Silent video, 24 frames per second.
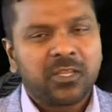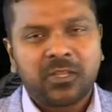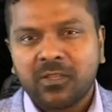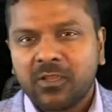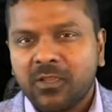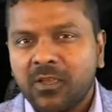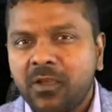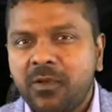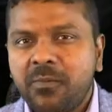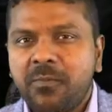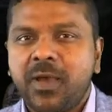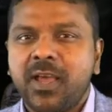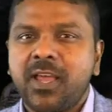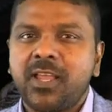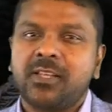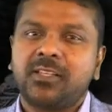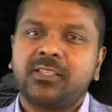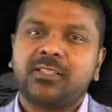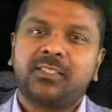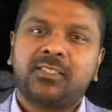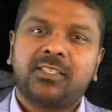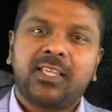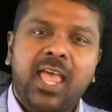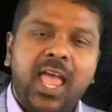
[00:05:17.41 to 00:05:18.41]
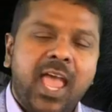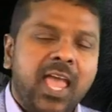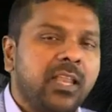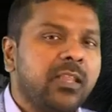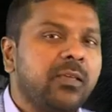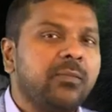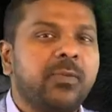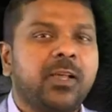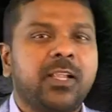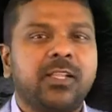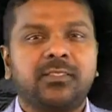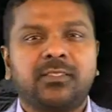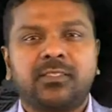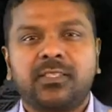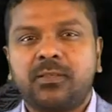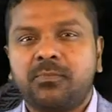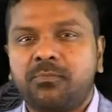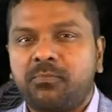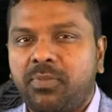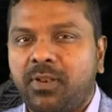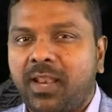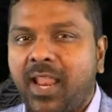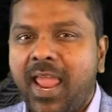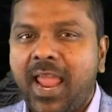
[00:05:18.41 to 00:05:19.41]
humans, animals,
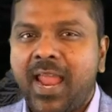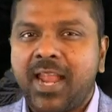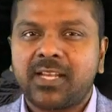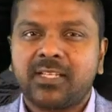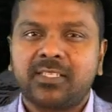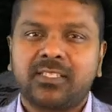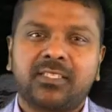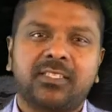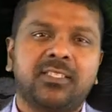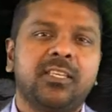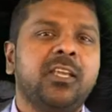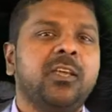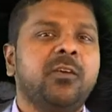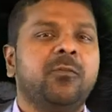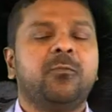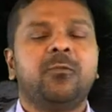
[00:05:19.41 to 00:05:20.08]
and plants,